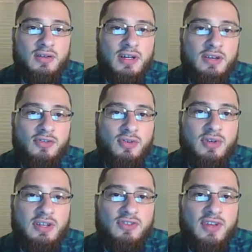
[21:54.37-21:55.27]
Okay, so
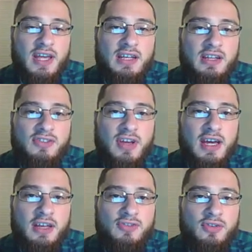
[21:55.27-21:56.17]
inside it's
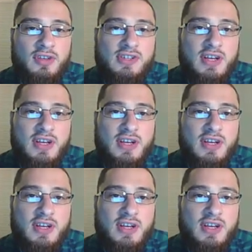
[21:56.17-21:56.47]
high, so these